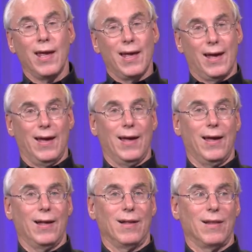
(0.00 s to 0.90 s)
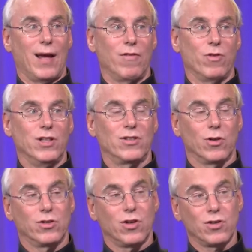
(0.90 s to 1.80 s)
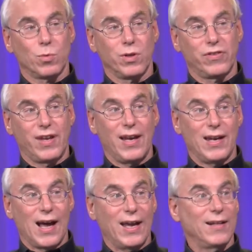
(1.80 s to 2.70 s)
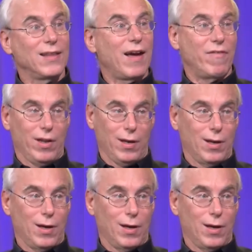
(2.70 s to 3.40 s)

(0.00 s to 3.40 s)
Mm -hmm. uh, a lot of researchers will say 9 11,